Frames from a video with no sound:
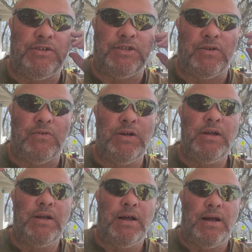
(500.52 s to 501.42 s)
So
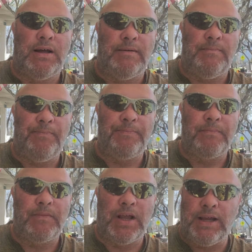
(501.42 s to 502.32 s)

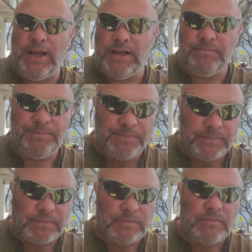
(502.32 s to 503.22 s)
again,
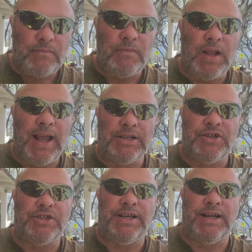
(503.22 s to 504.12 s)
as
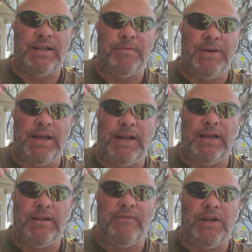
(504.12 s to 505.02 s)
you've seen in the
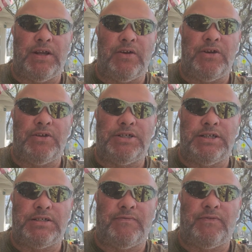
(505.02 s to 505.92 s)
beginning of the video, you've
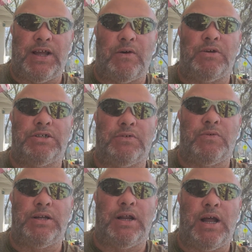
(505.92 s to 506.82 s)
seen some flowers and
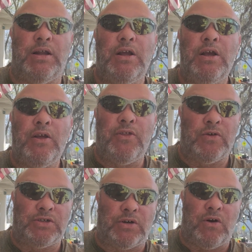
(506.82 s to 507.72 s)
whatnot.
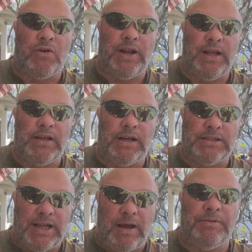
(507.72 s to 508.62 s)
Those are already
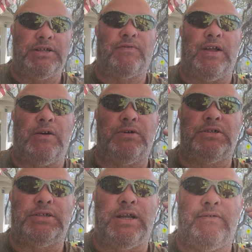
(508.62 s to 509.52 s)
established
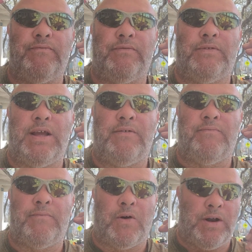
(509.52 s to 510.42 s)
flowers. They've
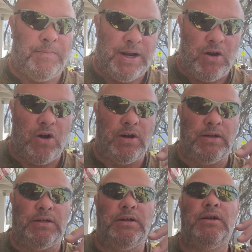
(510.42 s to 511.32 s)
already been
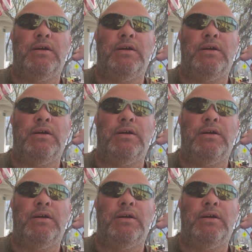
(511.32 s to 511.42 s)
hardened.